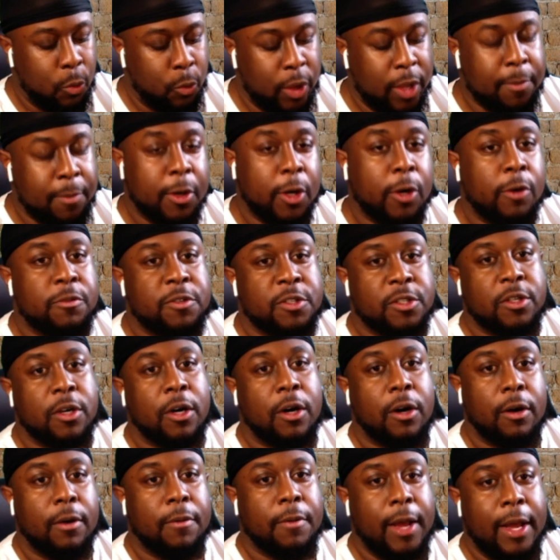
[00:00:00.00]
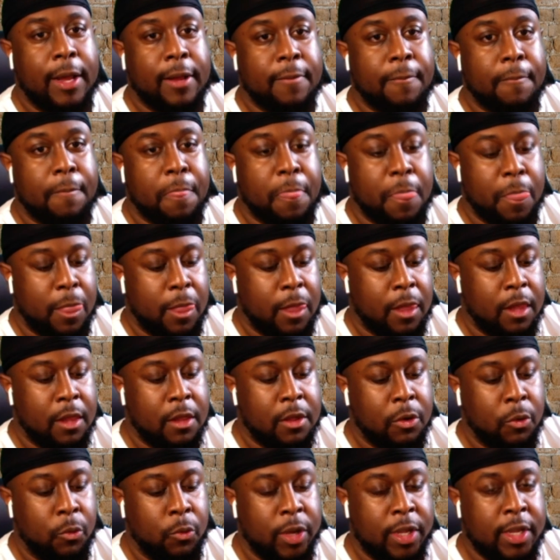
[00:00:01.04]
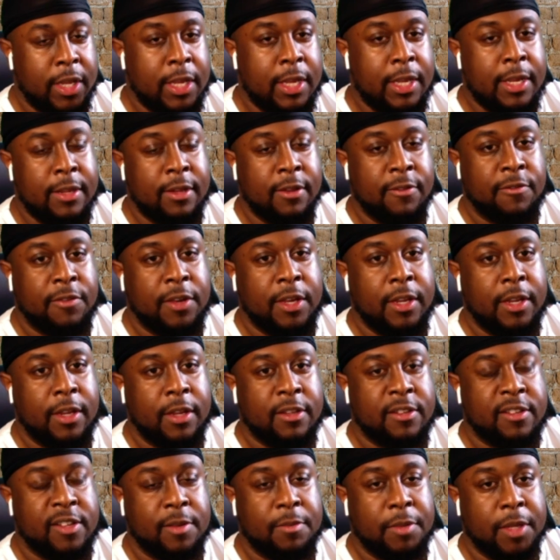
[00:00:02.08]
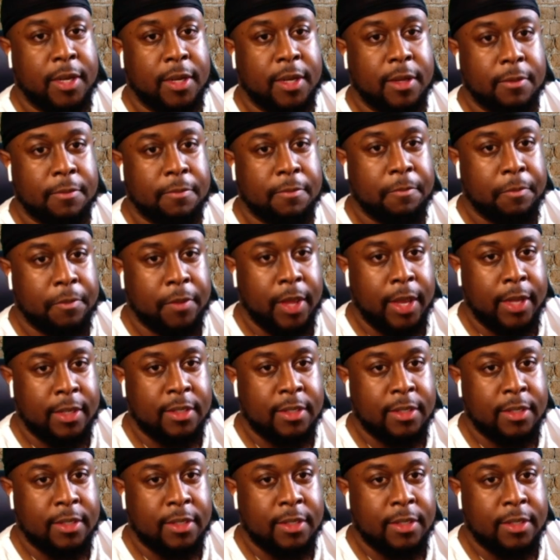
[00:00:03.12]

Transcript: We both saw when the Heat defeated Tim Duncan